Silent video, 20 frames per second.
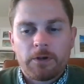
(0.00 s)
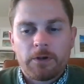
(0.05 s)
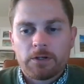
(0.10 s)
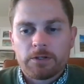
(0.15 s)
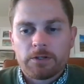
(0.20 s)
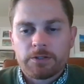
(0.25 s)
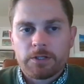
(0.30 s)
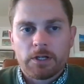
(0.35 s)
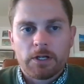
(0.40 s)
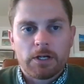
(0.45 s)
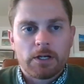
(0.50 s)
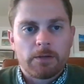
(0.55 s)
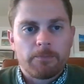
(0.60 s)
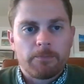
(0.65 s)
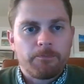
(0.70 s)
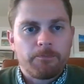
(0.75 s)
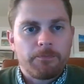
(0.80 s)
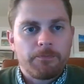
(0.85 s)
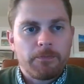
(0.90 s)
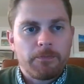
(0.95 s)
there's uh,
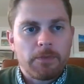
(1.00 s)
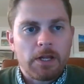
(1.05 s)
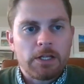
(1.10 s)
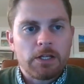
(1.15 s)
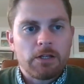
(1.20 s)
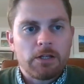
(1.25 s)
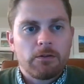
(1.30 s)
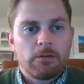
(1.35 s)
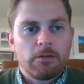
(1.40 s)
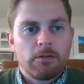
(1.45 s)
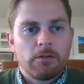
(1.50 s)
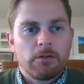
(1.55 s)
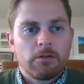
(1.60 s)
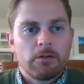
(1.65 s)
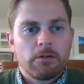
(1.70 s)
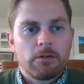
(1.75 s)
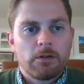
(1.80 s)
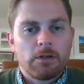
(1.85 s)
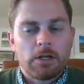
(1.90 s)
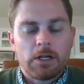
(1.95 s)
a, any,
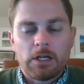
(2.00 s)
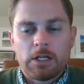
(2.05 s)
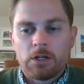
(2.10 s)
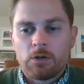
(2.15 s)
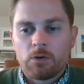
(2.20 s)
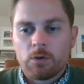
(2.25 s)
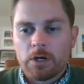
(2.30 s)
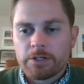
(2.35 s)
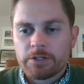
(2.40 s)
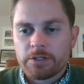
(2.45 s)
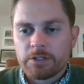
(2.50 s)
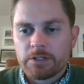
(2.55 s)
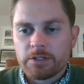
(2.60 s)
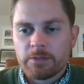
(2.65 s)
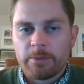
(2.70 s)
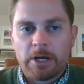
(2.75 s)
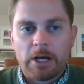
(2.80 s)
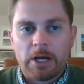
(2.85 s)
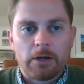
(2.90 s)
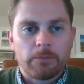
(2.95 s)
any, questions
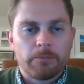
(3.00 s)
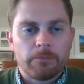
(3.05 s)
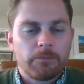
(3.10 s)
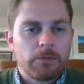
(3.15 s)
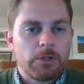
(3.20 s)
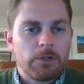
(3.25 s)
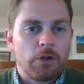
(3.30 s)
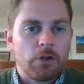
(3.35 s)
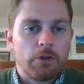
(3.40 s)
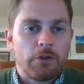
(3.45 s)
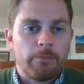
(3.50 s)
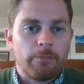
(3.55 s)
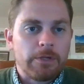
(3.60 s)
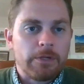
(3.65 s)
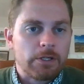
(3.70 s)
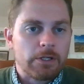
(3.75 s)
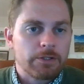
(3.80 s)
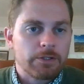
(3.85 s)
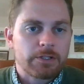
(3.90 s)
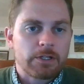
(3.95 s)
about, you know, the
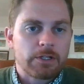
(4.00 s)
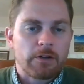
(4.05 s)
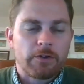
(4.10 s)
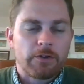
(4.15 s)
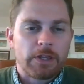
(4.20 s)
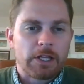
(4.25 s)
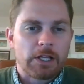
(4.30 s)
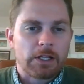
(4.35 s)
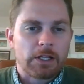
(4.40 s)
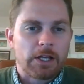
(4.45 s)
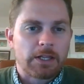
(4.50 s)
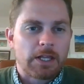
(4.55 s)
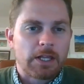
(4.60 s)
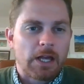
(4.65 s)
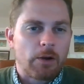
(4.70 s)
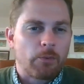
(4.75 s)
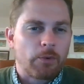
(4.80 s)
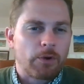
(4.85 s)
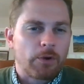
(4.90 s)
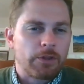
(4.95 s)
meals and everything like
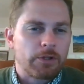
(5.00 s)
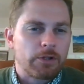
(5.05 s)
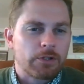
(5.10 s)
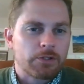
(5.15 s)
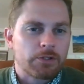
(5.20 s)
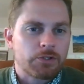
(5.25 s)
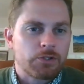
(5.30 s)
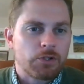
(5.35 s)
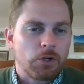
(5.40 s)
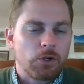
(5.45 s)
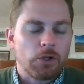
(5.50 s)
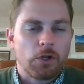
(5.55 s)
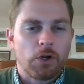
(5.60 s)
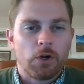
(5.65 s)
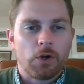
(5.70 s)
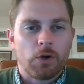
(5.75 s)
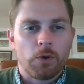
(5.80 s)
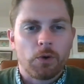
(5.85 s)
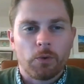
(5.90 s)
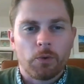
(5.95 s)
that, whether you're a
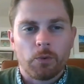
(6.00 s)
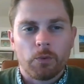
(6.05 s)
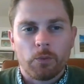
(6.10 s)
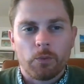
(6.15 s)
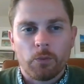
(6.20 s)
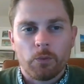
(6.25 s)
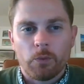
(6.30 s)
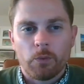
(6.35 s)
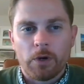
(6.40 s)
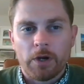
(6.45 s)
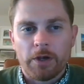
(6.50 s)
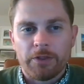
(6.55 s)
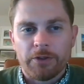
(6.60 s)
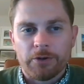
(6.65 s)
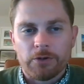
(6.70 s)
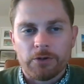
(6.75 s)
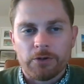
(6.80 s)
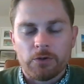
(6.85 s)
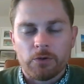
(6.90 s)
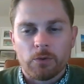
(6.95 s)
solo, whether
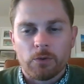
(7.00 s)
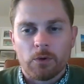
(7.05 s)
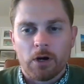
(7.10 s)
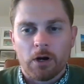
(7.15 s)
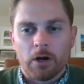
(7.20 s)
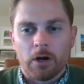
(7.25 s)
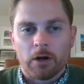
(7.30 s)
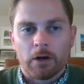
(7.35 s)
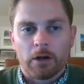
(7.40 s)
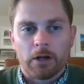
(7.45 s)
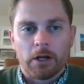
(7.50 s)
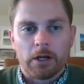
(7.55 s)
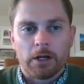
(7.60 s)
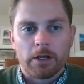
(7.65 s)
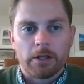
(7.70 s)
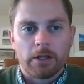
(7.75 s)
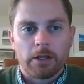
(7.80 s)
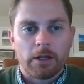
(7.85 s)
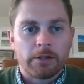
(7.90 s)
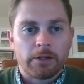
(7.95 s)
you are
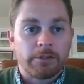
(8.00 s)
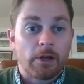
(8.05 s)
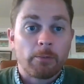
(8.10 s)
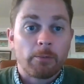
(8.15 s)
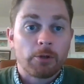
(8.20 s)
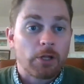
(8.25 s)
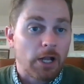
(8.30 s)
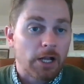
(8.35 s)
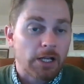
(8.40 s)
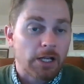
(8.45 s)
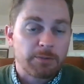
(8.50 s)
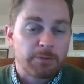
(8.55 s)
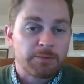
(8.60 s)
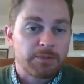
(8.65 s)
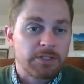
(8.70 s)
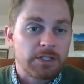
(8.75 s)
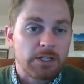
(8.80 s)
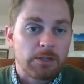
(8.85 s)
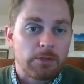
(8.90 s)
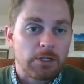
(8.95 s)
uh, a double
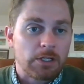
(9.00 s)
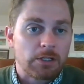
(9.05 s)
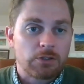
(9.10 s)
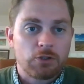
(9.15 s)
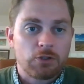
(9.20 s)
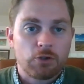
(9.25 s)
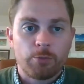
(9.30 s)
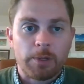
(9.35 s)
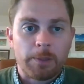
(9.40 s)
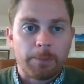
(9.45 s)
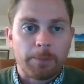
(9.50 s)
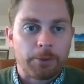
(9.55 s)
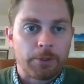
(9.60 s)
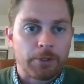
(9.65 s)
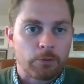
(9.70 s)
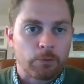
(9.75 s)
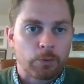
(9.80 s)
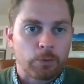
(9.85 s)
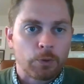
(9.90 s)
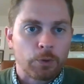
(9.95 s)
occupancy, meaning two people
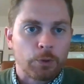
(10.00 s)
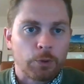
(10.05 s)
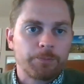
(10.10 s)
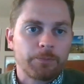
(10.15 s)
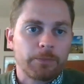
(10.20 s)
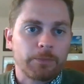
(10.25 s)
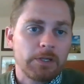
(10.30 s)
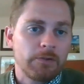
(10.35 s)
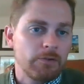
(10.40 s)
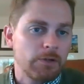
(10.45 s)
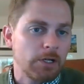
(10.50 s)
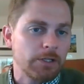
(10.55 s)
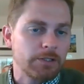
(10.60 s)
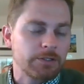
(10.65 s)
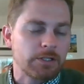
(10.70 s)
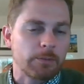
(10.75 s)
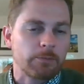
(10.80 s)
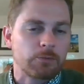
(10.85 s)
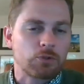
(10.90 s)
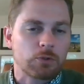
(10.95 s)
in a room, even on
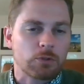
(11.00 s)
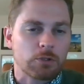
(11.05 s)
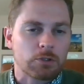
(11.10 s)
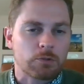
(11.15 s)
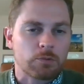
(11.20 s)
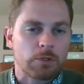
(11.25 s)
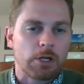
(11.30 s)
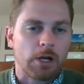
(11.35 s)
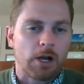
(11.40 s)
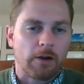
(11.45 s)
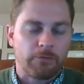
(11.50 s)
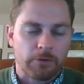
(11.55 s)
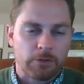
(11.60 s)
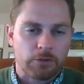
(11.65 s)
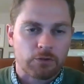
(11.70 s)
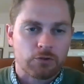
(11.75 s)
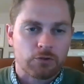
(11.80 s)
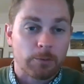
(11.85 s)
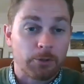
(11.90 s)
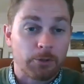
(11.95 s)
some tours, we offer
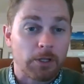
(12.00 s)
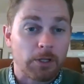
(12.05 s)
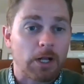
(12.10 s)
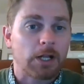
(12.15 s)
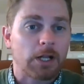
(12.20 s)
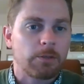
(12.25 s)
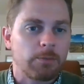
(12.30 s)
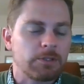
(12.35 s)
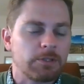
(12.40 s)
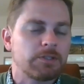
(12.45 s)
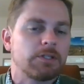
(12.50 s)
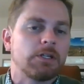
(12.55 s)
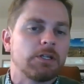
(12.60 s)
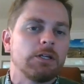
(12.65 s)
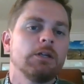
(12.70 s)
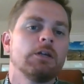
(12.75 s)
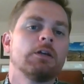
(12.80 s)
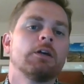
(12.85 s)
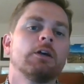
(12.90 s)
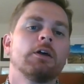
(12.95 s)
triple
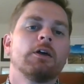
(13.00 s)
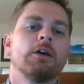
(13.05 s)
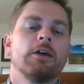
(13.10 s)
occupancy